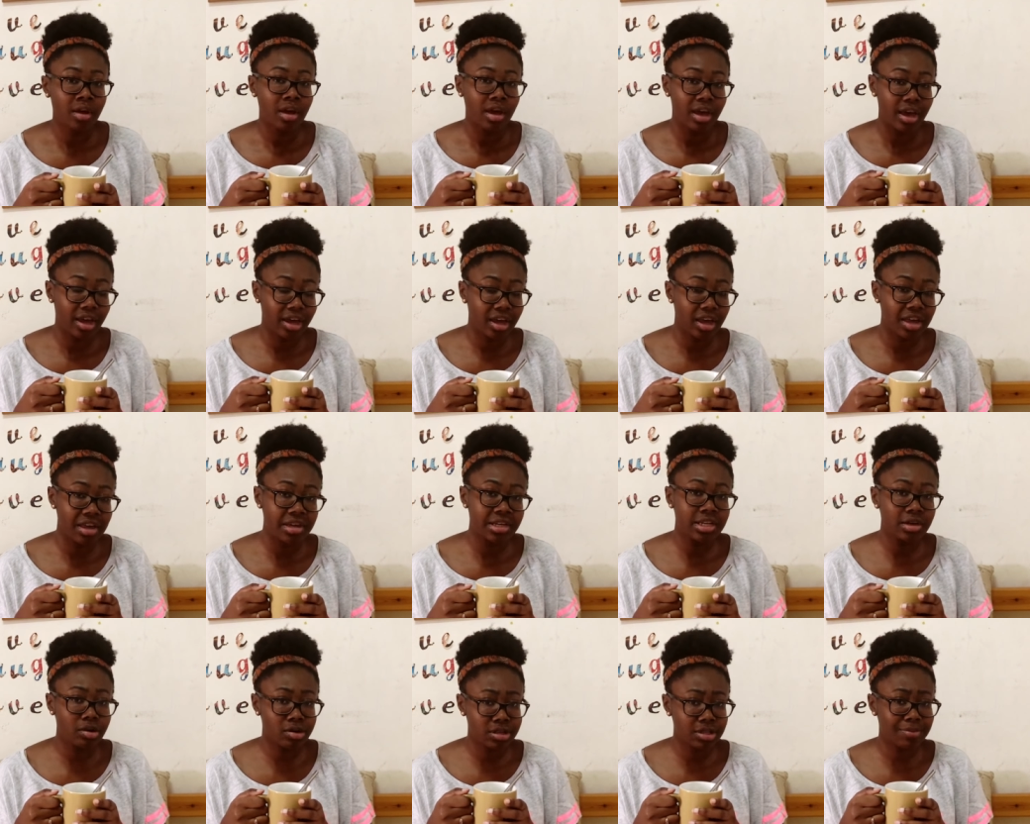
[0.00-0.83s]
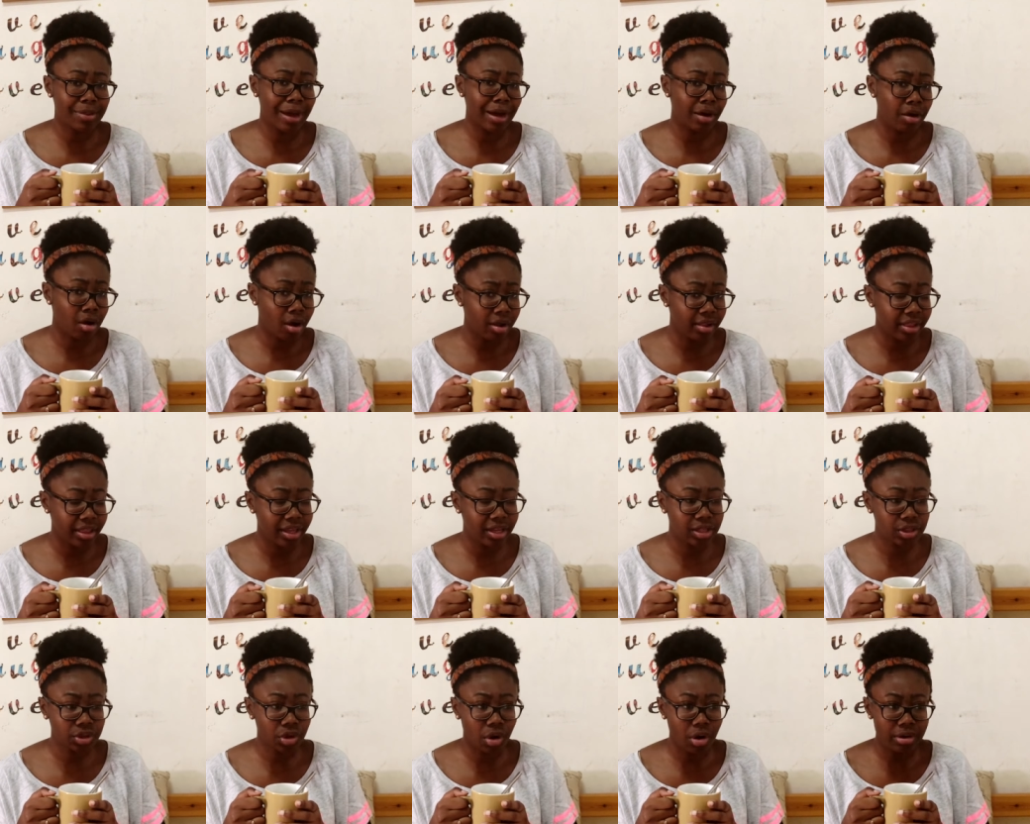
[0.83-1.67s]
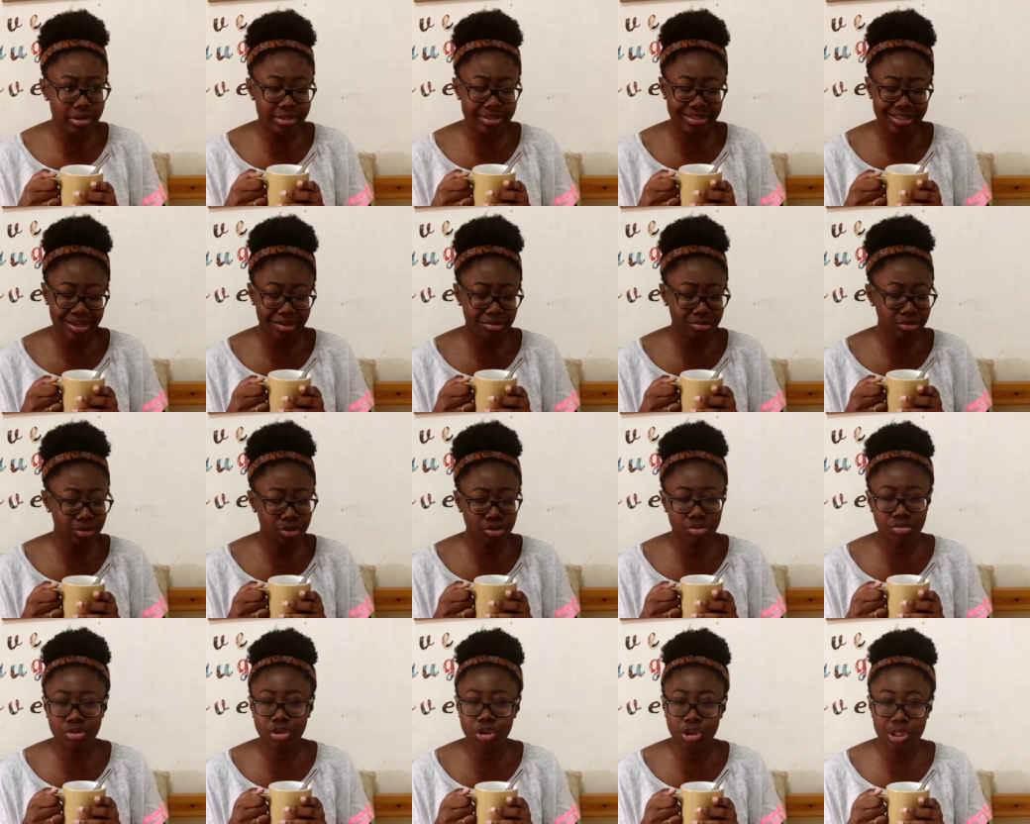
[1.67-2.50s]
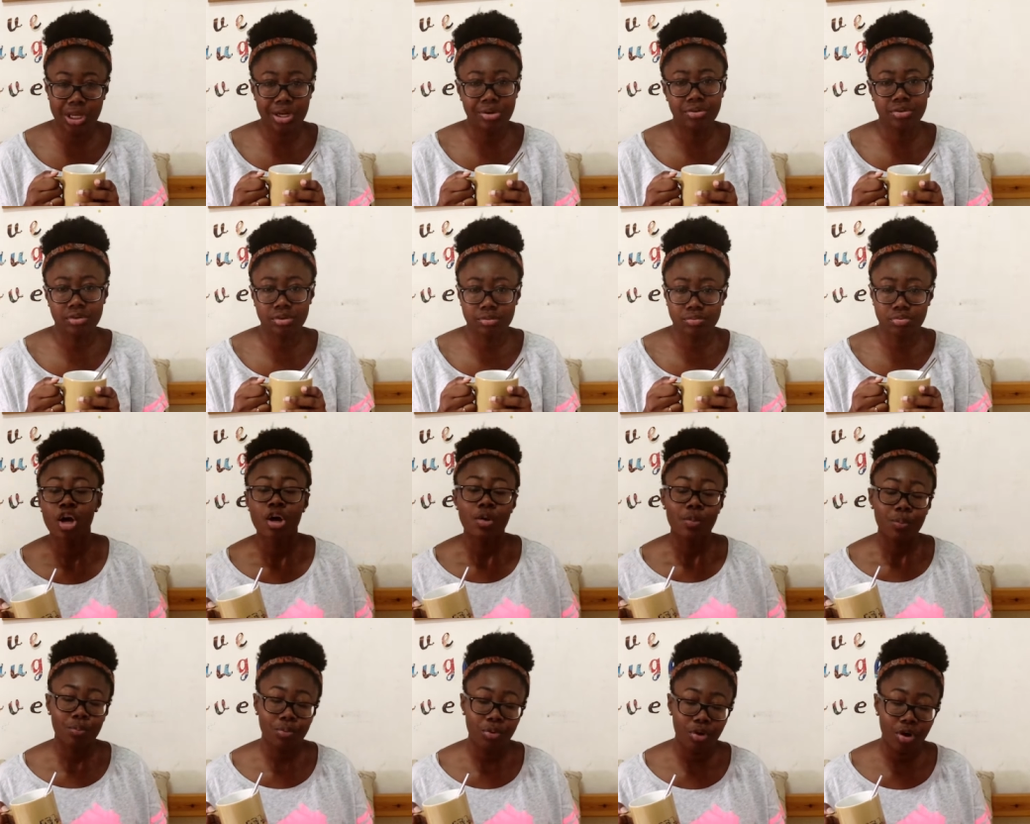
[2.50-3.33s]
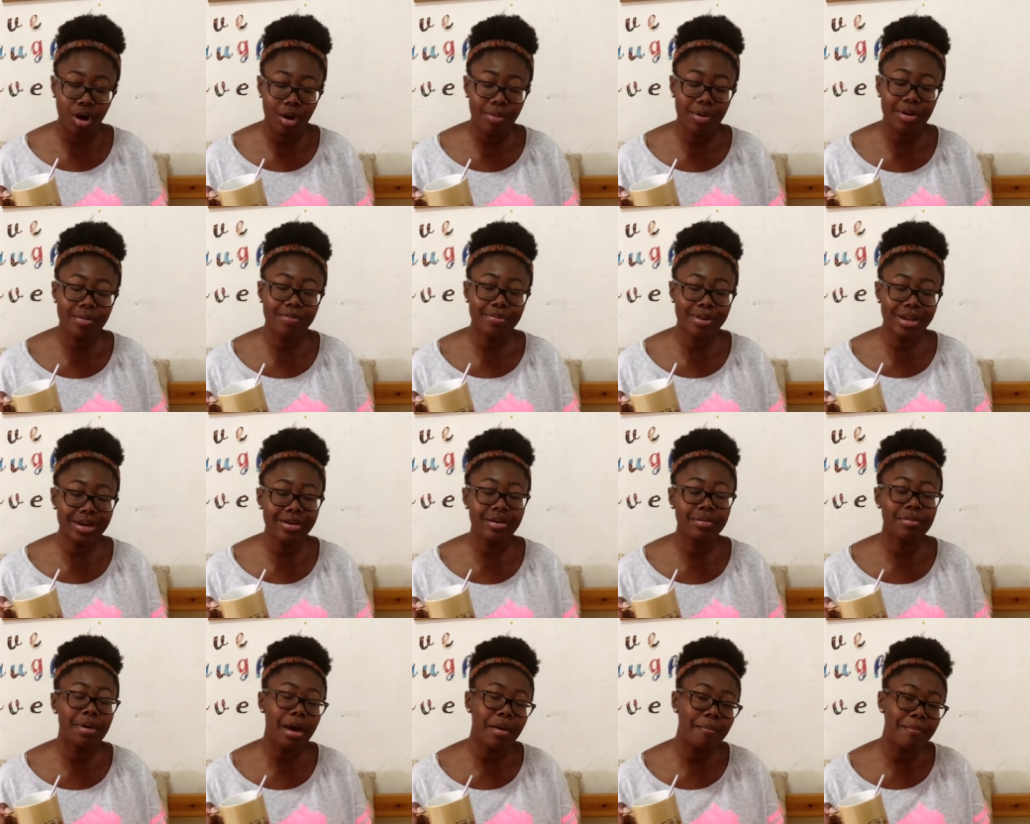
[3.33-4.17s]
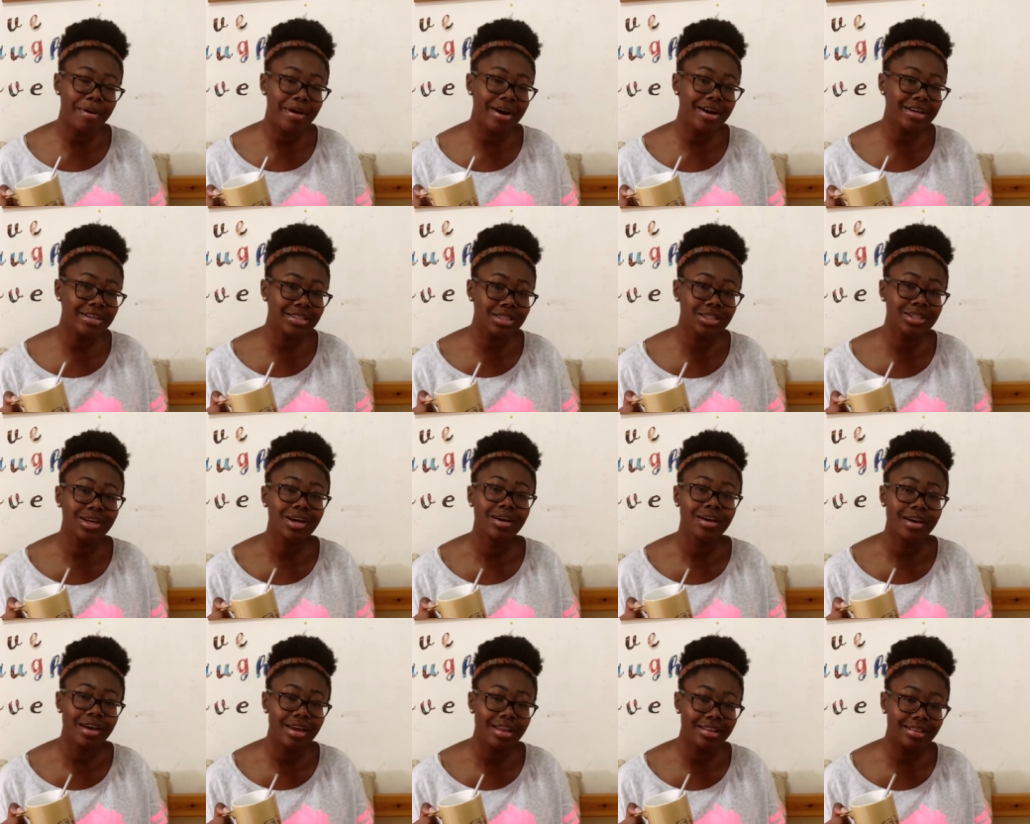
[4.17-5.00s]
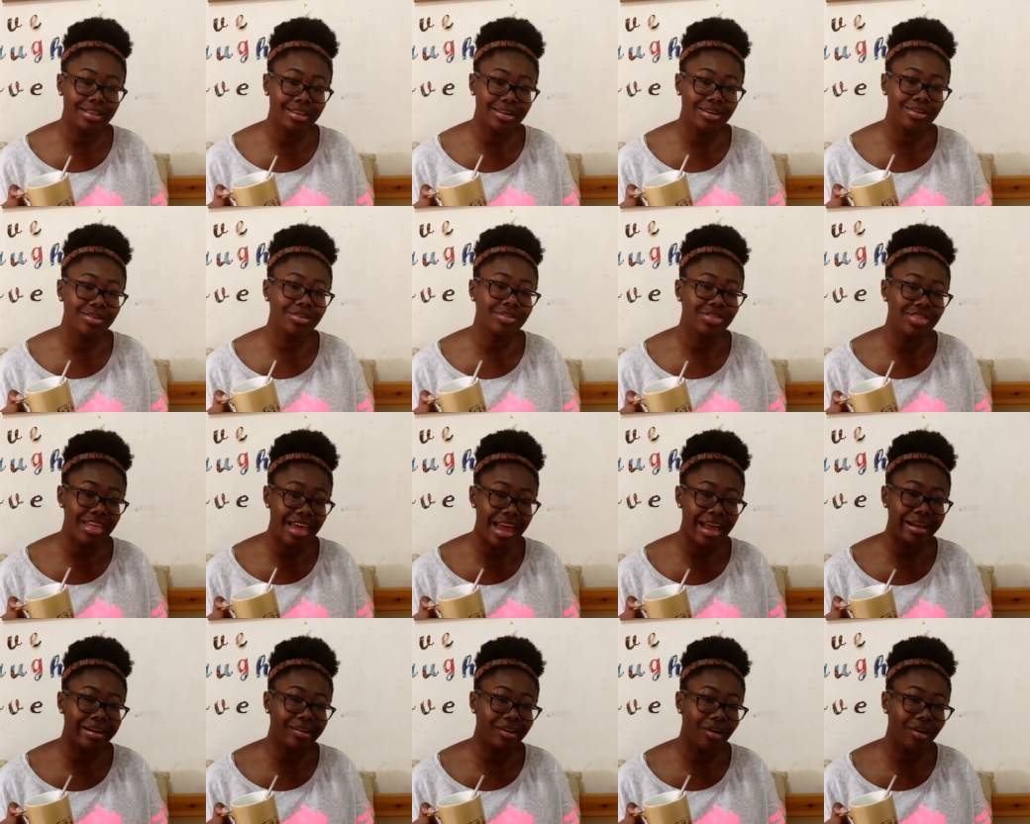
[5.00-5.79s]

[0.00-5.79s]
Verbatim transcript: aka Dorthman College, or secondary school in general, probably remembers a little thing